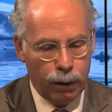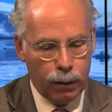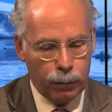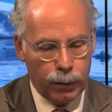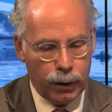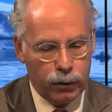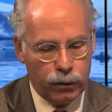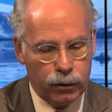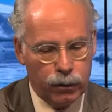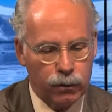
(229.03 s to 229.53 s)

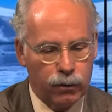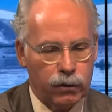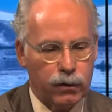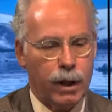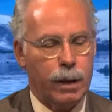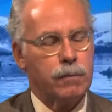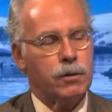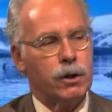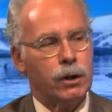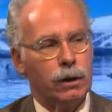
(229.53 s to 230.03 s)
my two
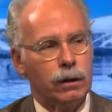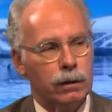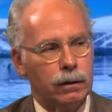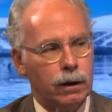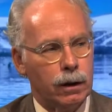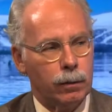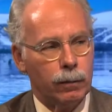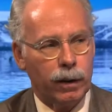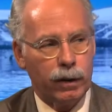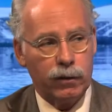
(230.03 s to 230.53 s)
stepchildren
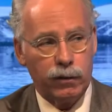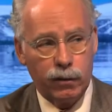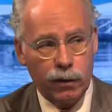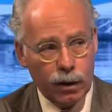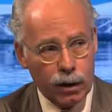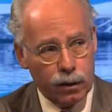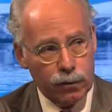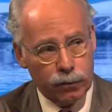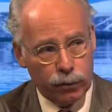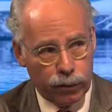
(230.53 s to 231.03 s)
and my
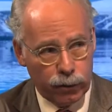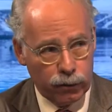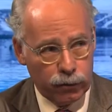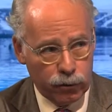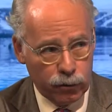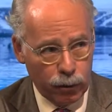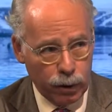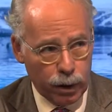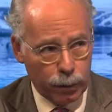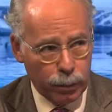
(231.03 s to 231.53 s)
son for this
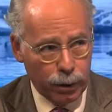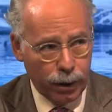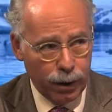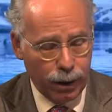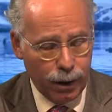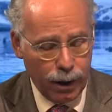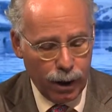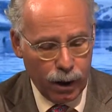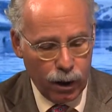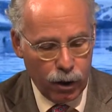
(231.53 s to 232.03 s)
trip. Mm
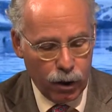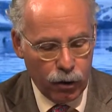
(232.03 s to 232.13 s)
-hmm.